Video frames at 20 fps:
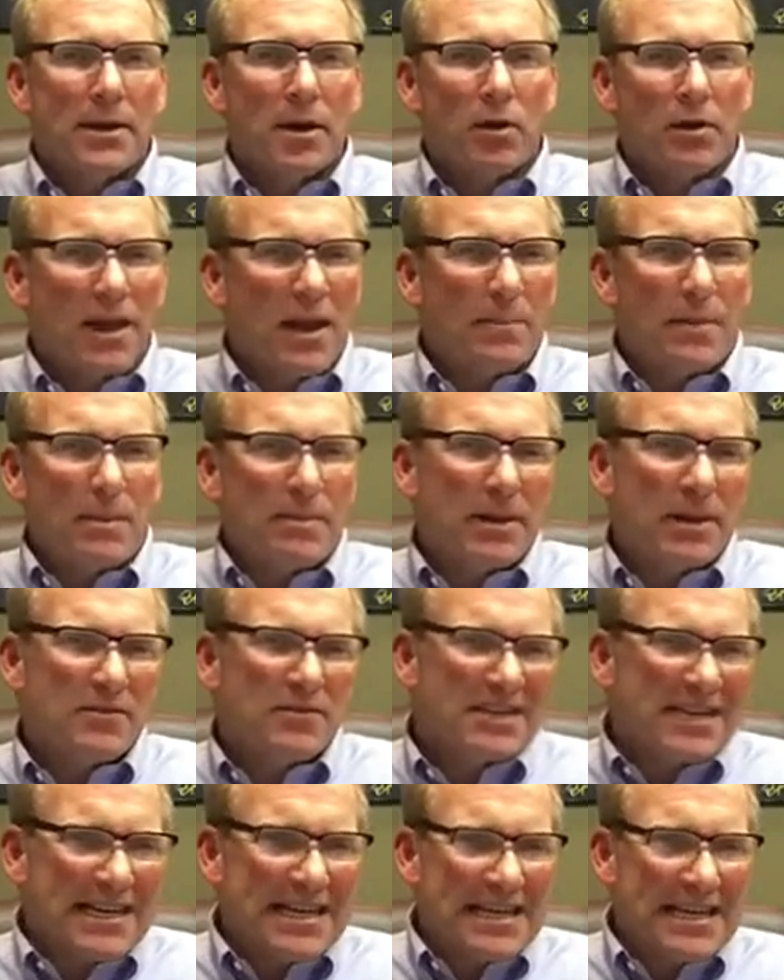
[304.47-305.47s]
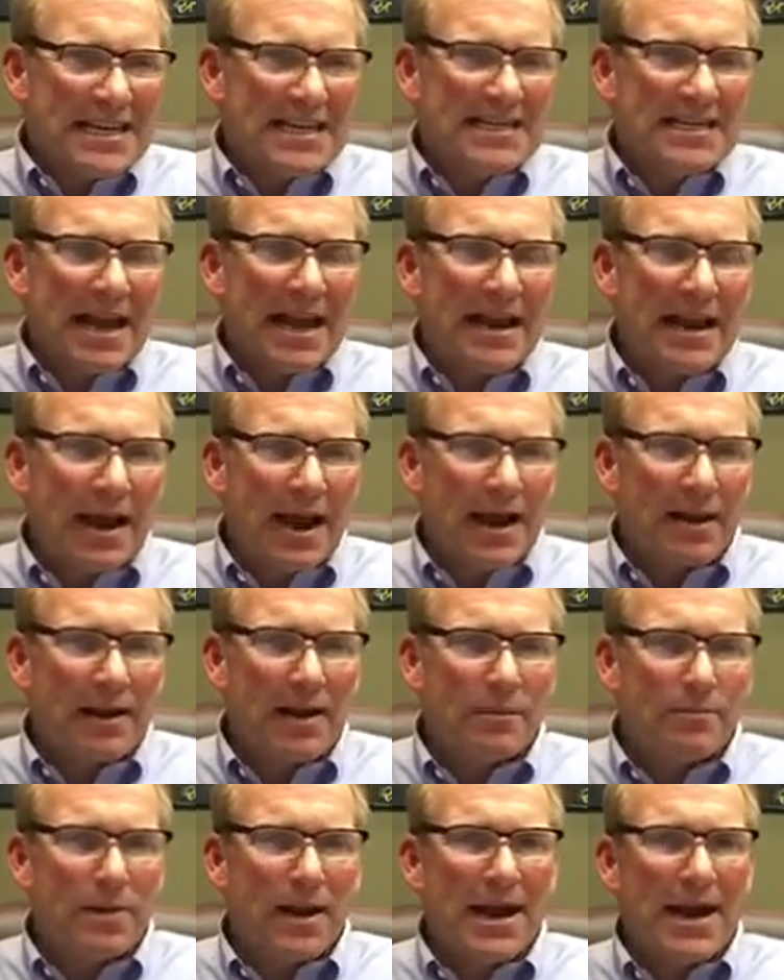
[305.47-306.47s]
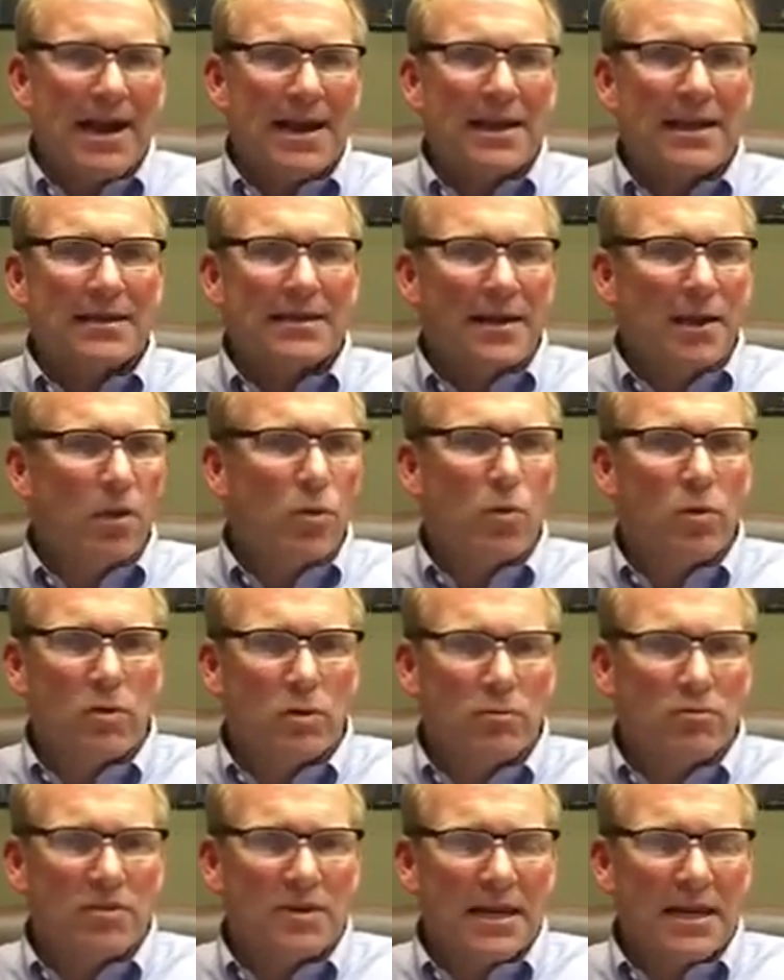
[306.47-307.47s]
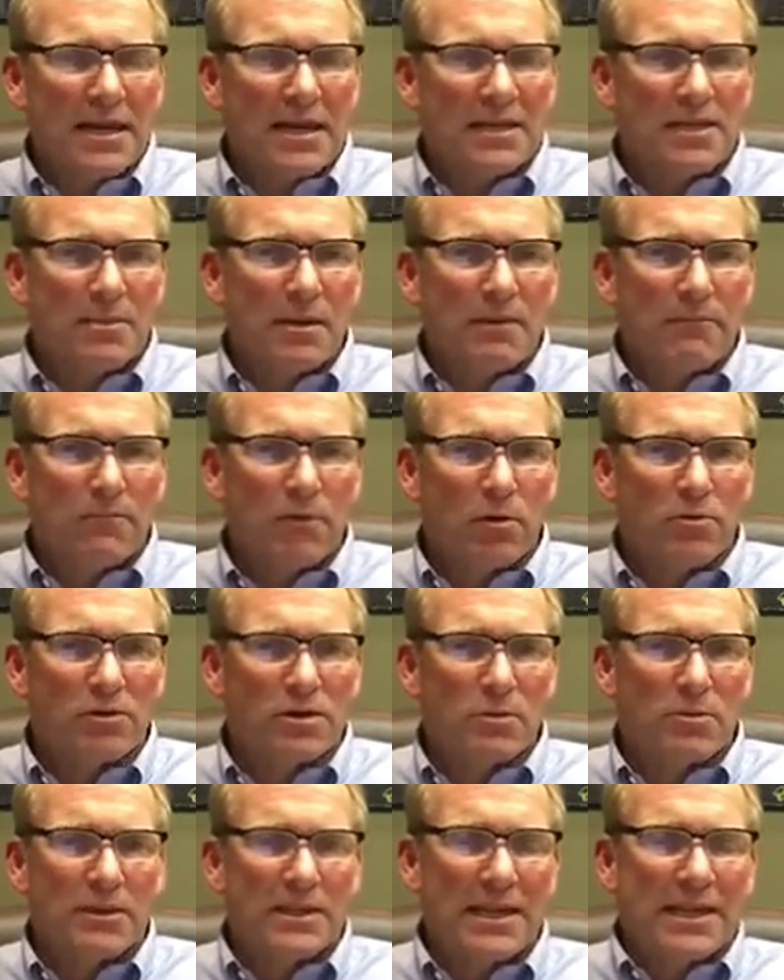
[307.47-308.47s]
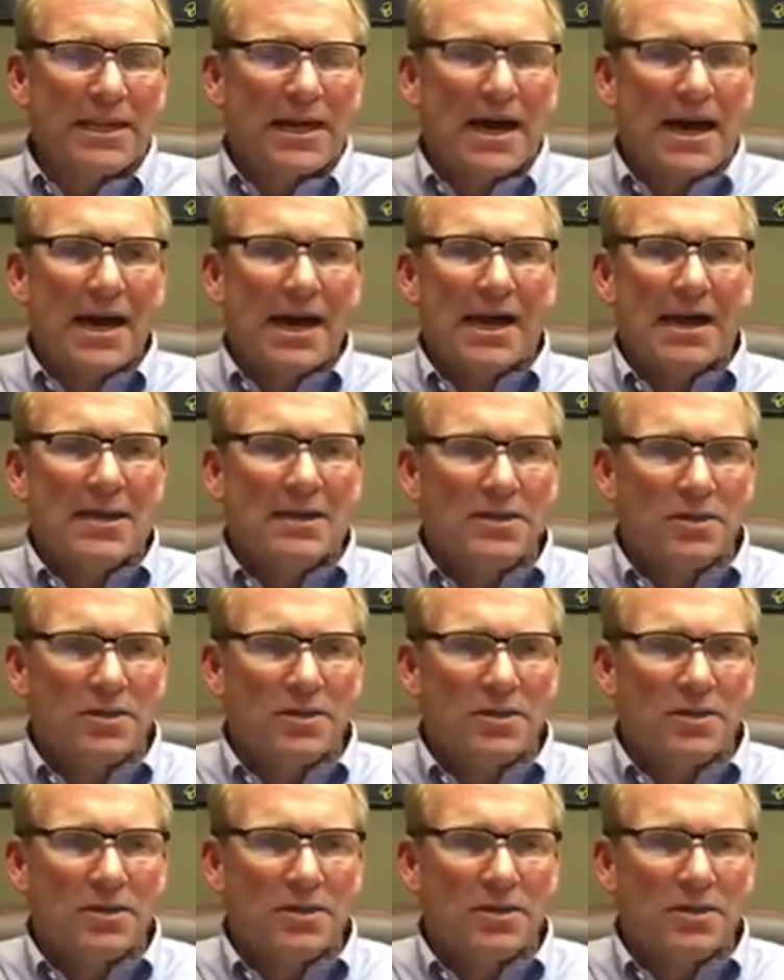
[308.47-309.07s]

you know, a lot of people have CDs at Ally Bank, and they don't want those CDs to be frozen when they die,